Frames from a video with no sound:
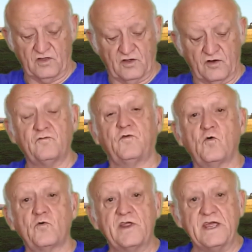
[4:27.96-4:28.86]

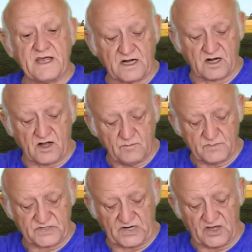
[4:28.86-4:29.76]
for he
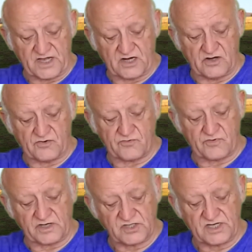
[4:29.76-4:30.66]
comes like a
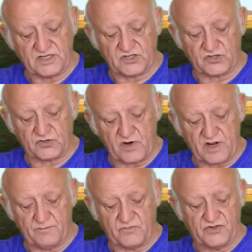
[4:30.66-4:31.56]
rushing
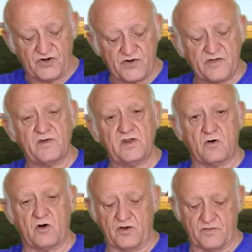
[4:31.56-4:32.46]
stream driven
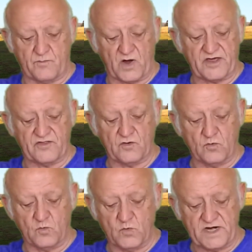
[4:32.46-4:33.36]
on by the
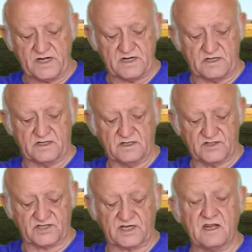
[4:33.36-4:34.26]
wind
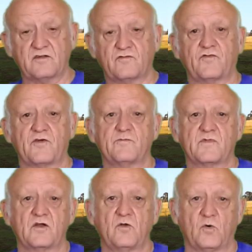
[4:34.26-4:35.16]
sent from the
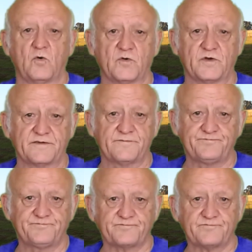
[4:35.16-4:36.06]
Lord.
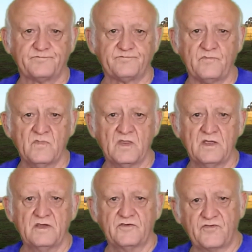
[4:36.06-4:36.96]

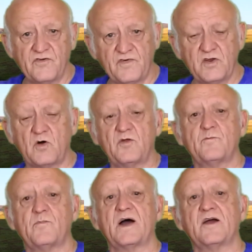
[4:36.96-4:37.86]
Driven on
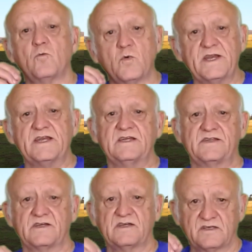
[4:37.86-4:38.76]
by a wind
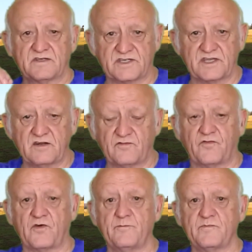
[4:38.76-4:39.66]
sent
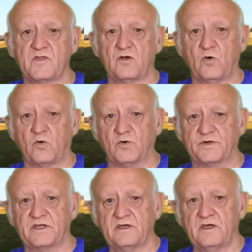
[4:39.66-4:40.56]
from the Lord.
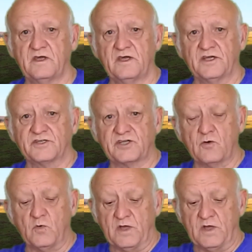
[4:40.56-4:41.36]
So